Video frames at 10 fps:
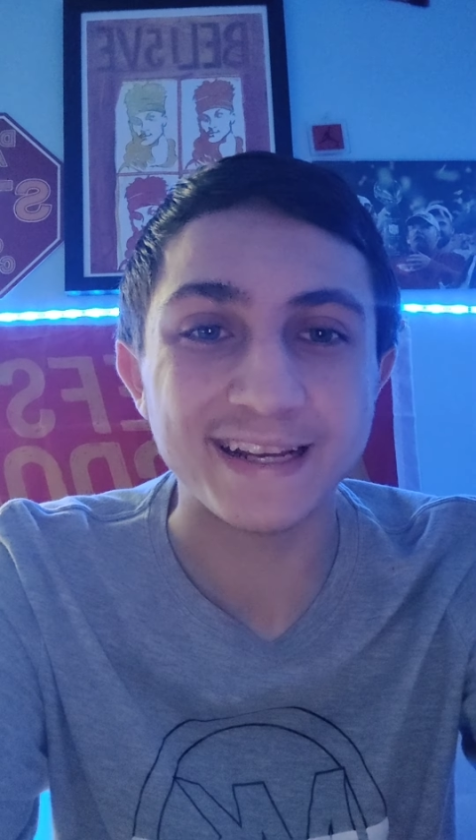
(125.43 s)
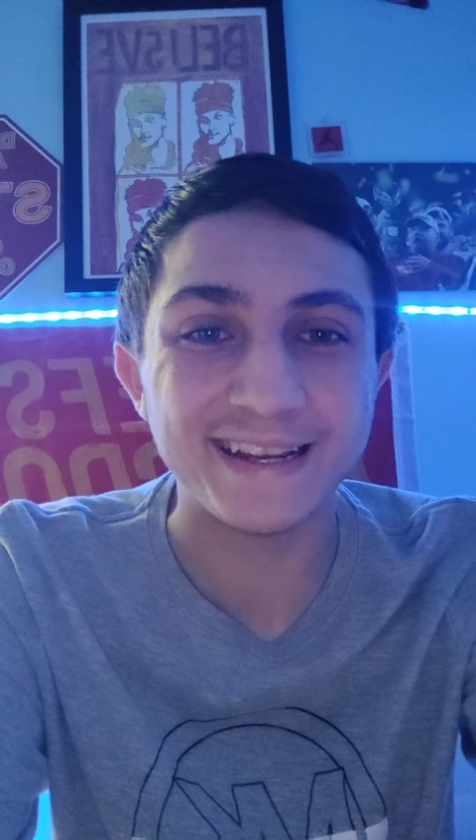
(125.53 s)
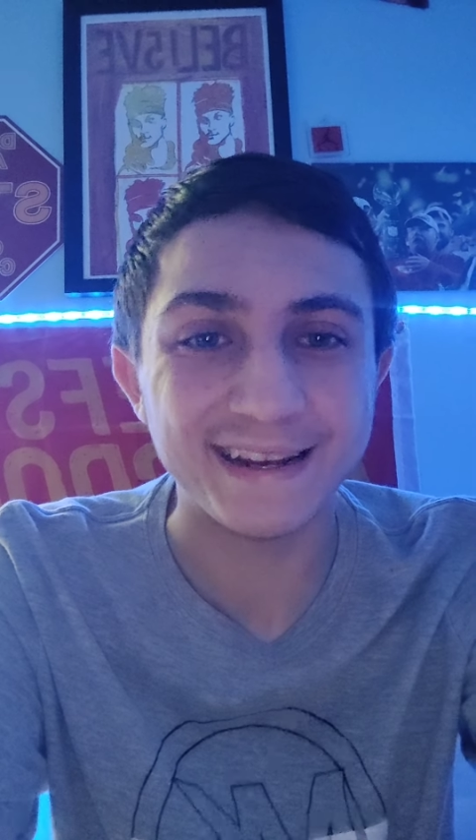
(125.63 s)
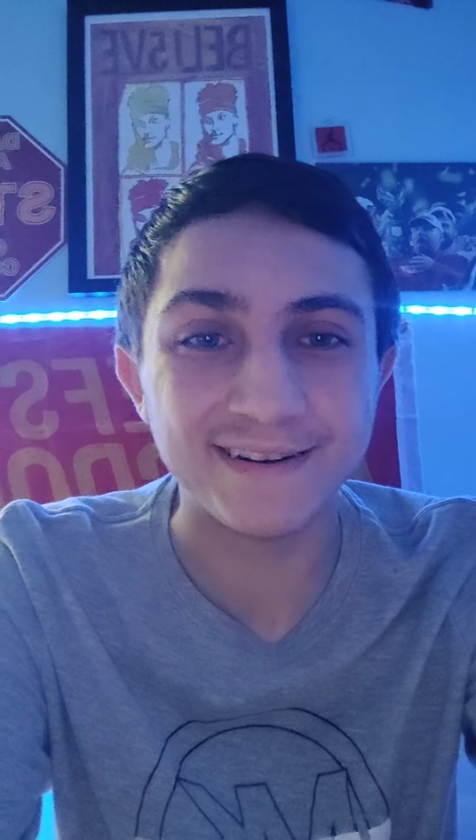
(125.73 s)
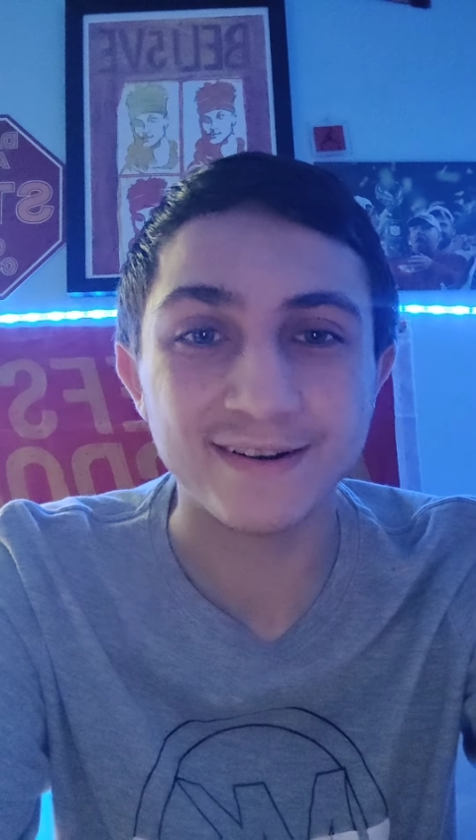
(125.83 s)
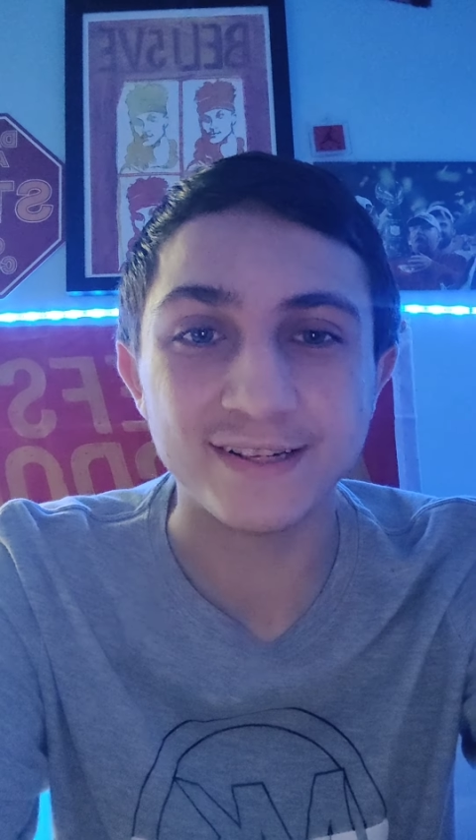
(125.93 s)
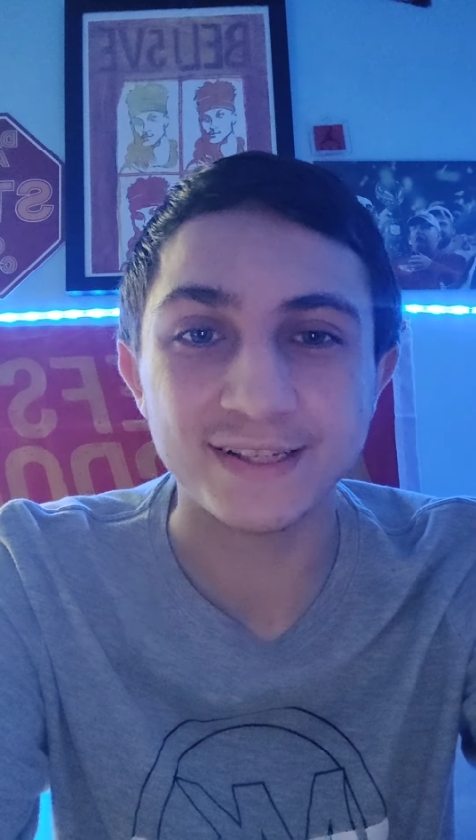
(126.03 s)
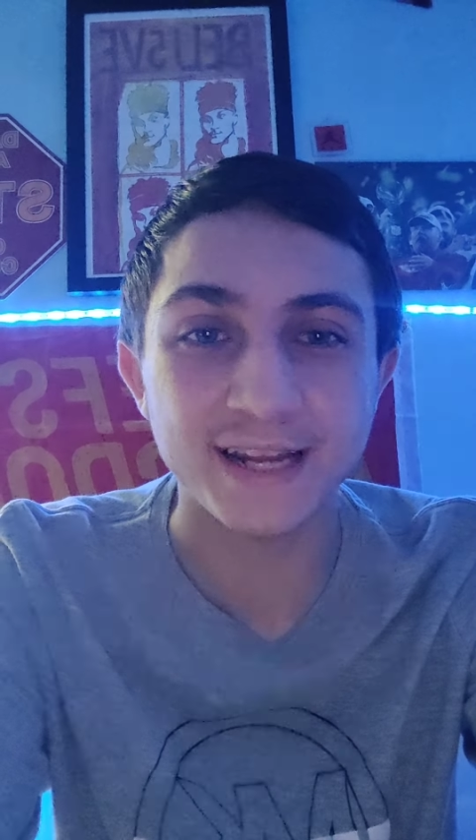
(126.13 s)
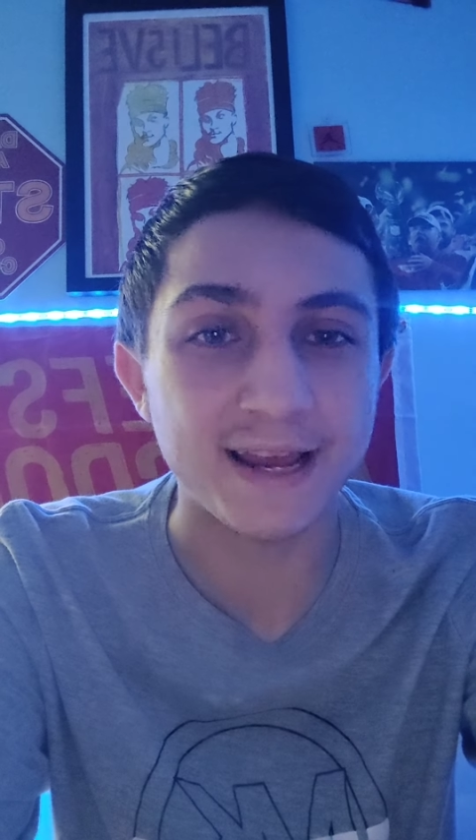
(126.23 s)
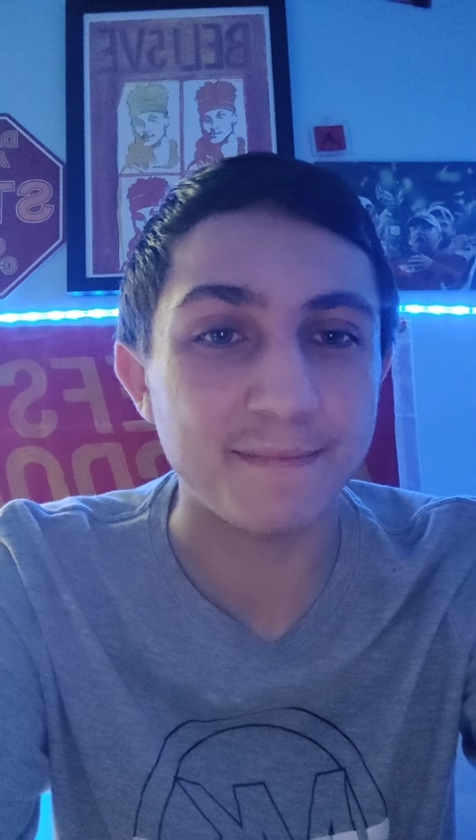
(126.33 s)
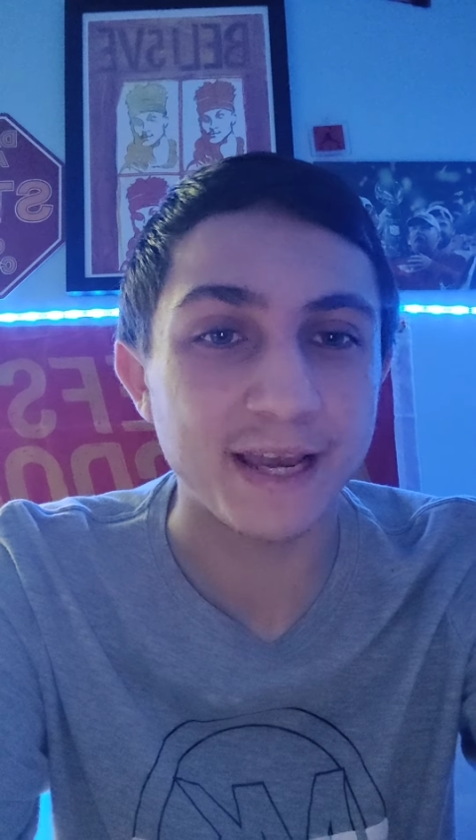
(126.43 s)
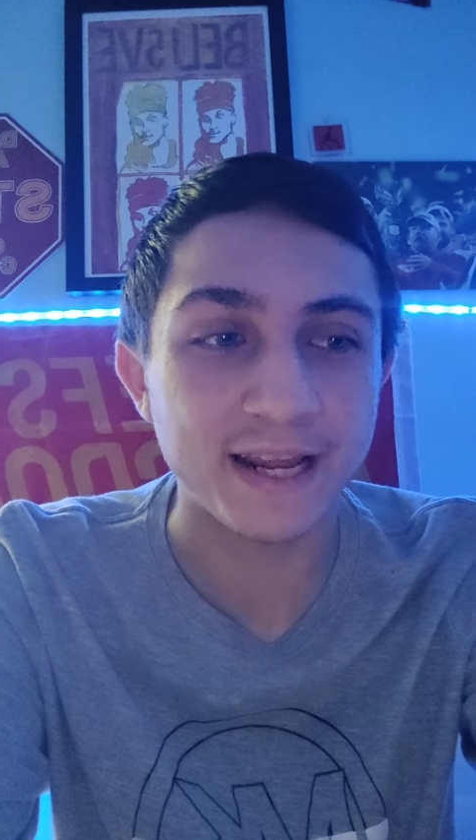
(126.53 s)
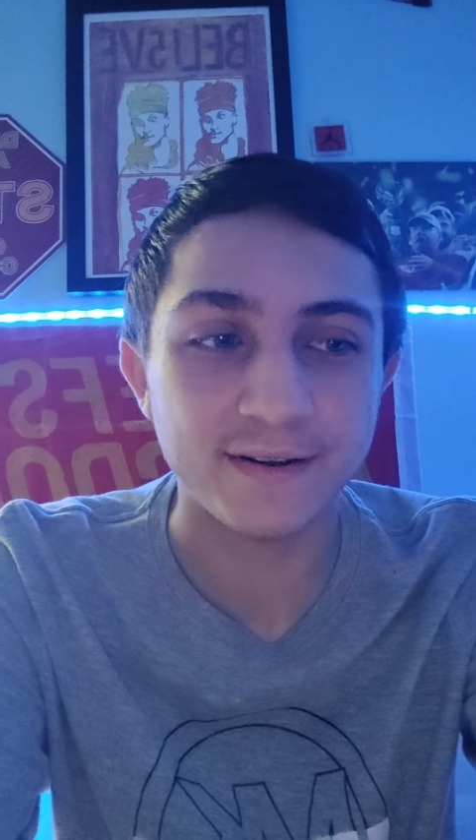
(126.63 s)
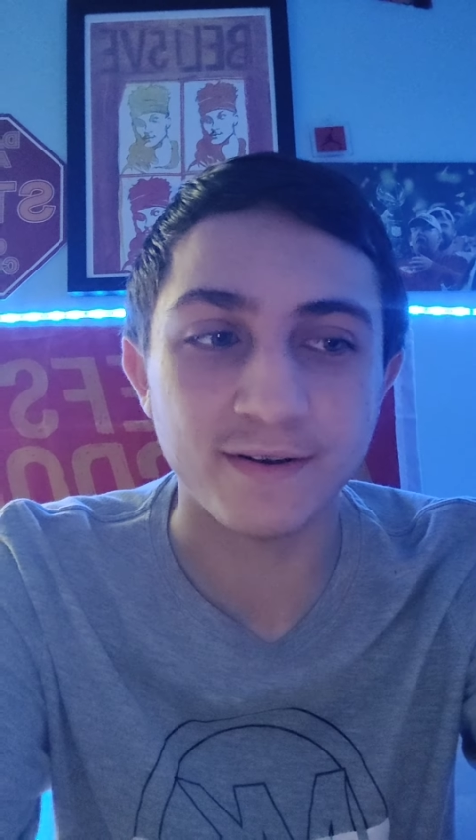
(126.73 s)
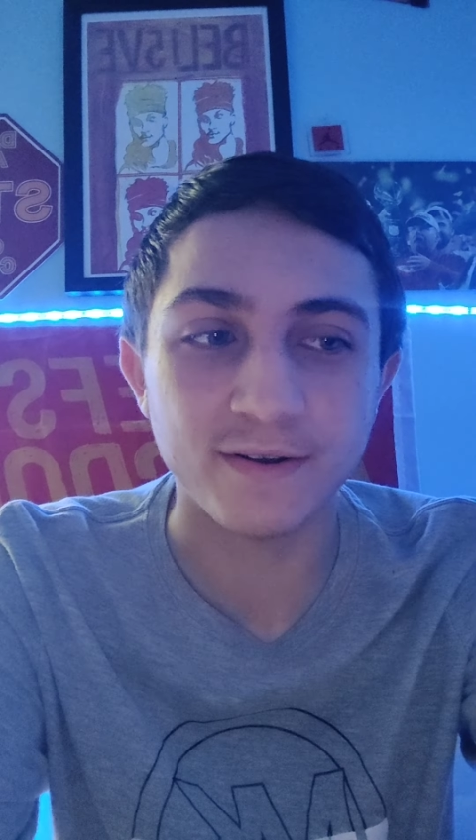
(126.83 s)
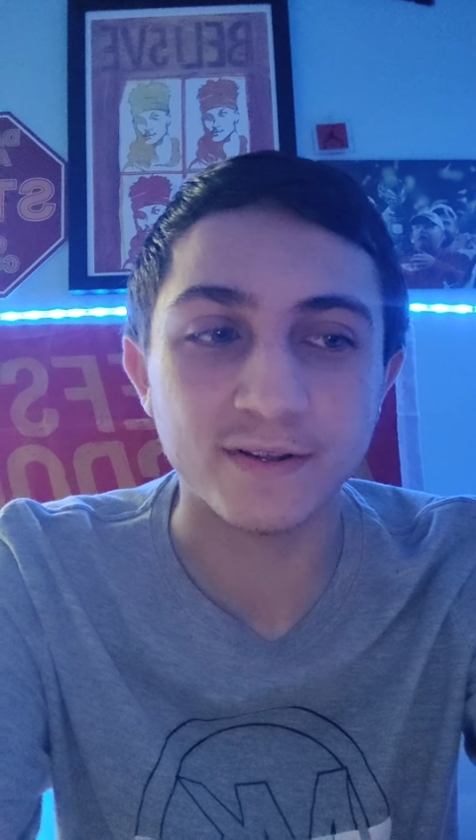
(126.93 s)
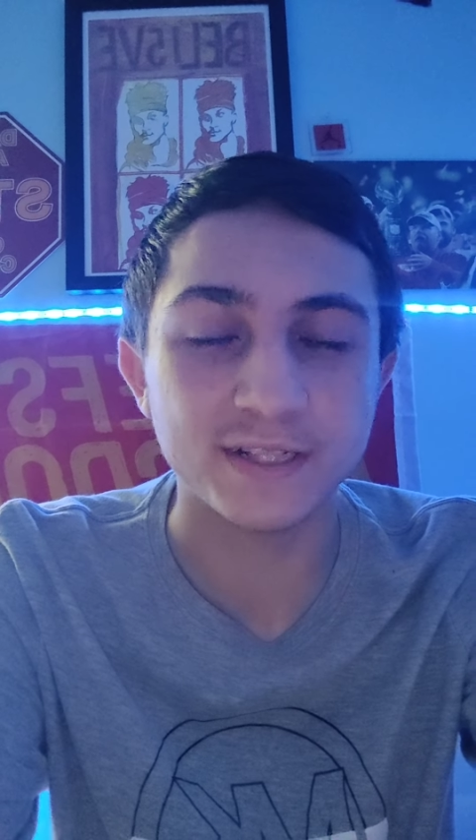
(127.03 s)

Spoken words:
year is not bad at all.